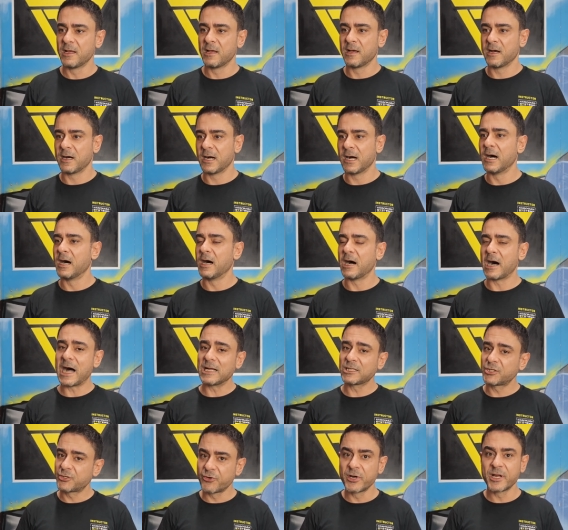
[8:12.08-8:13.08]

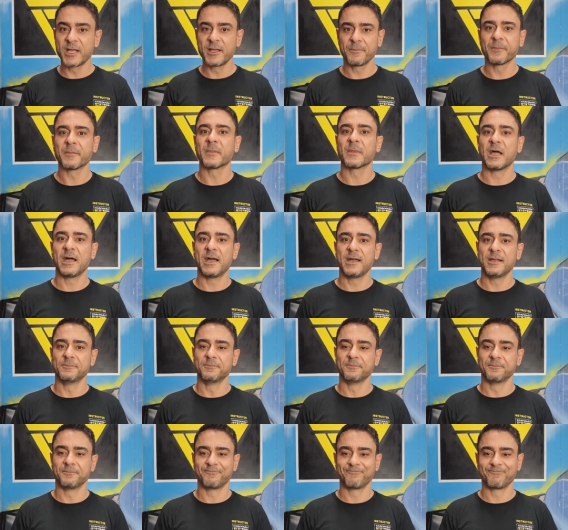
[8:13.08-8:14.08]
archery,
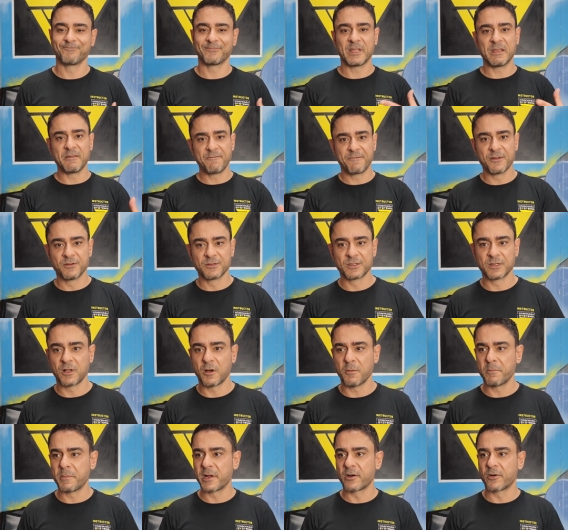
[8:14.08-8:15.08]
and he feels a
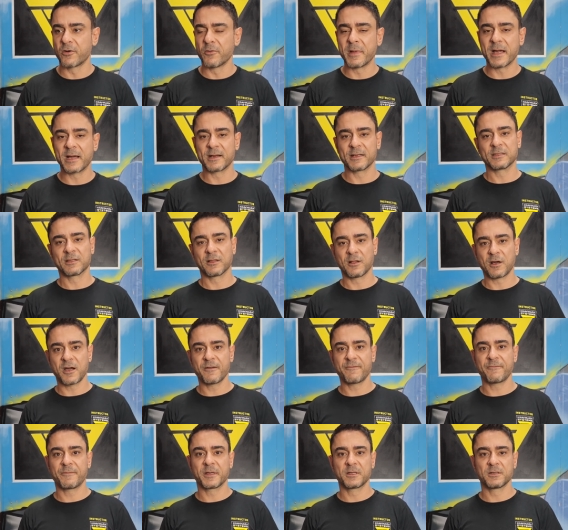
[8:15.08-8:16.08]
lot better about his
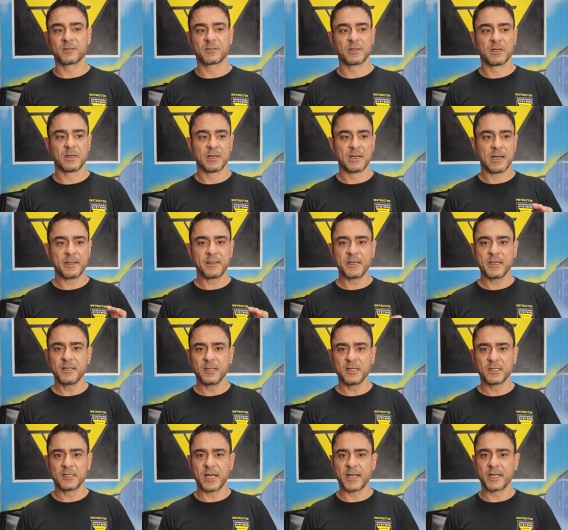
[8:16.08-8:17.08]
life, because at the end of
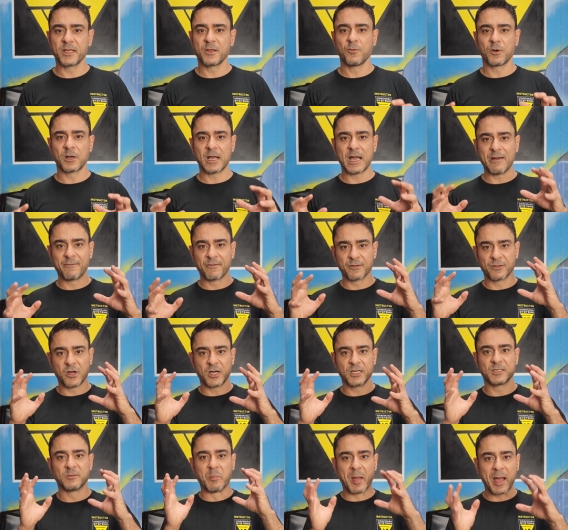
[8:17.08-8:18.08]
the day, you want to have a
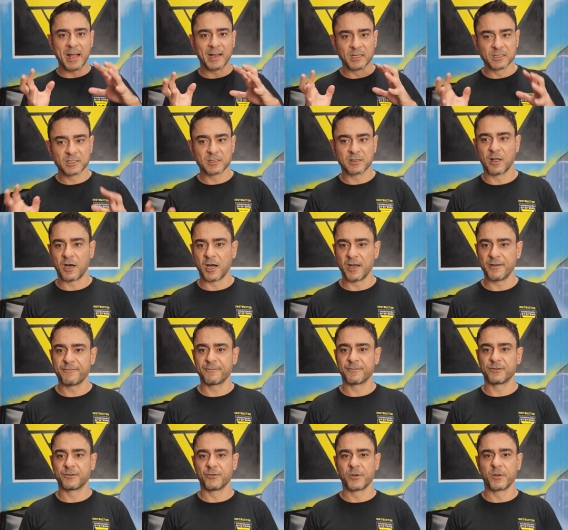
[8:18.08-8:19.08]
nice balanced life,
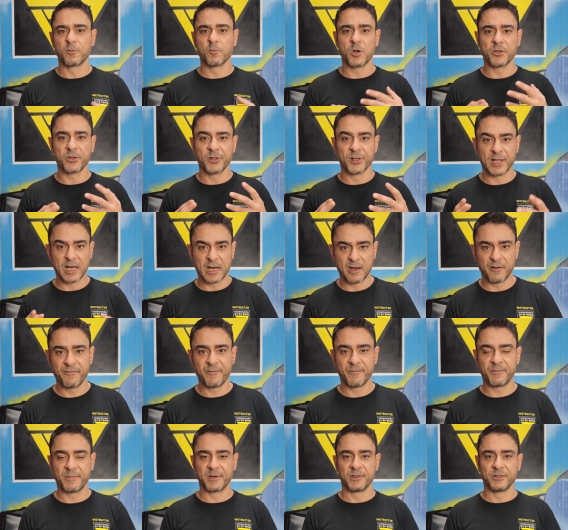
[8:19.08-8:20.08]
doing what you
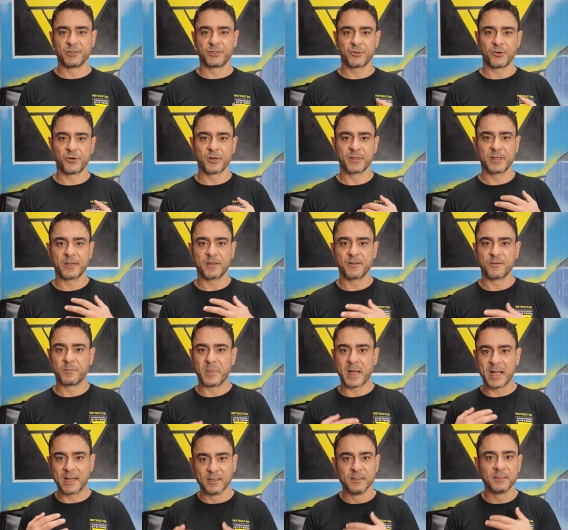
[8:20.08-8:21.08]
love, but ensuring that you're
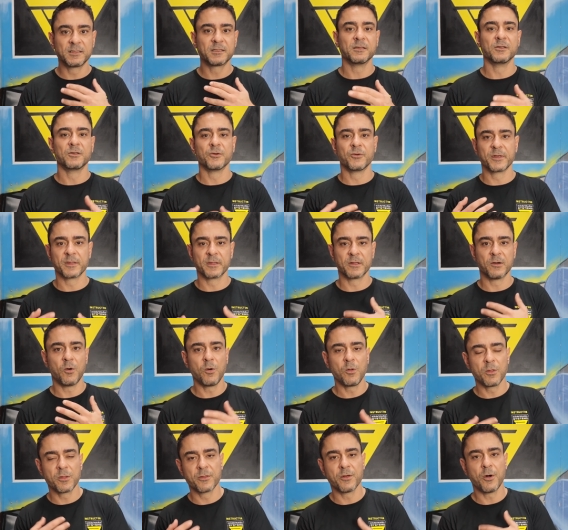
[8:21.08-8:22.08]
balanced and doing
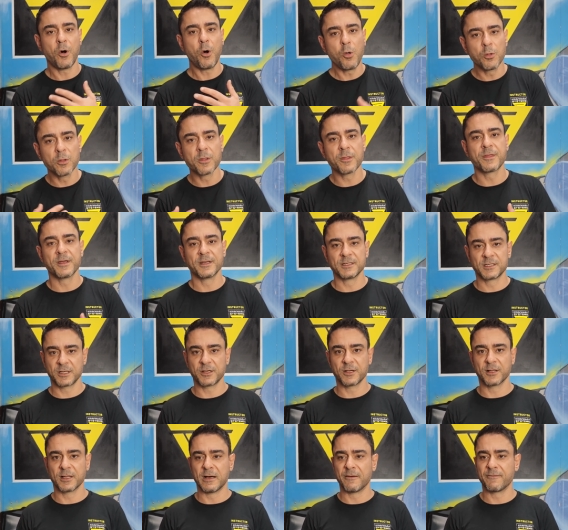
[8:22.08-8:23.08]
all the things that
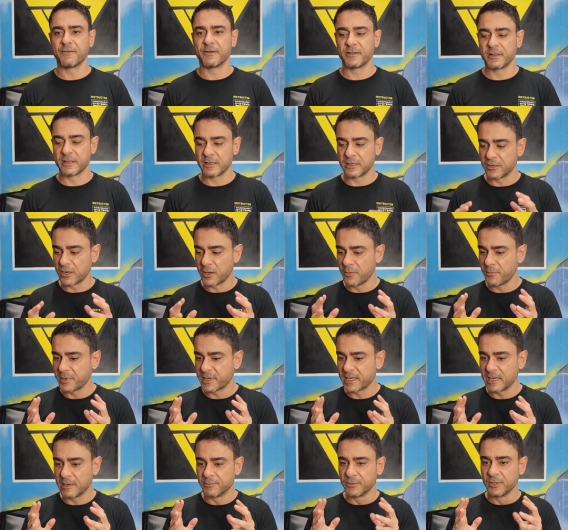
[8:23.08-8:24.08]
you love, and that you don't
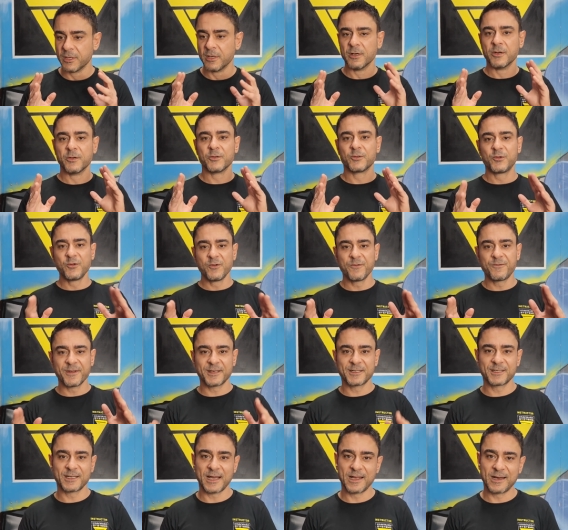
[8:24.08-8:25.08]
become too
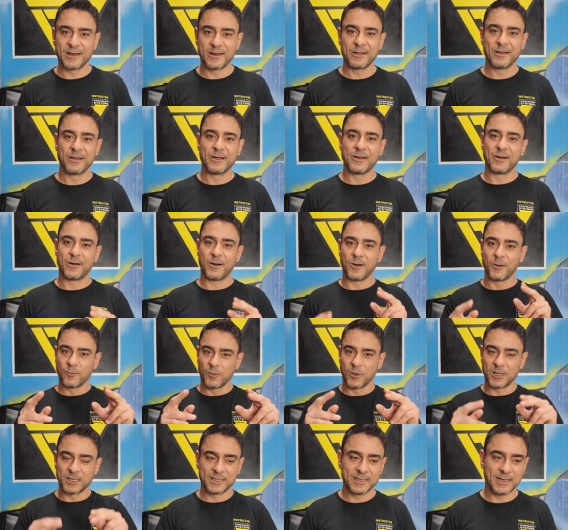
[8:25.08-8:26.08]
fixated on
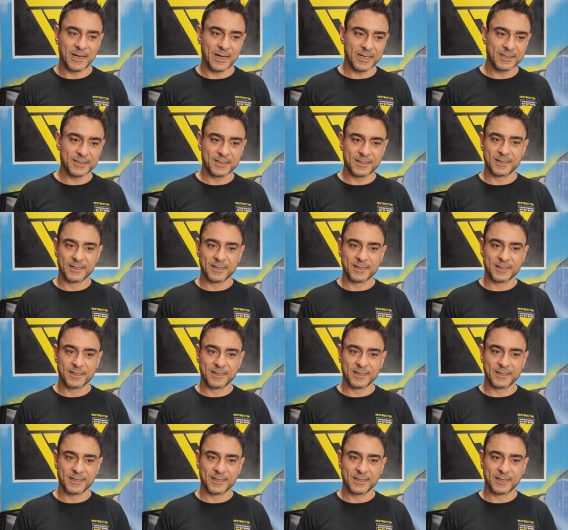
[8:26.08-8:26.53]
one task.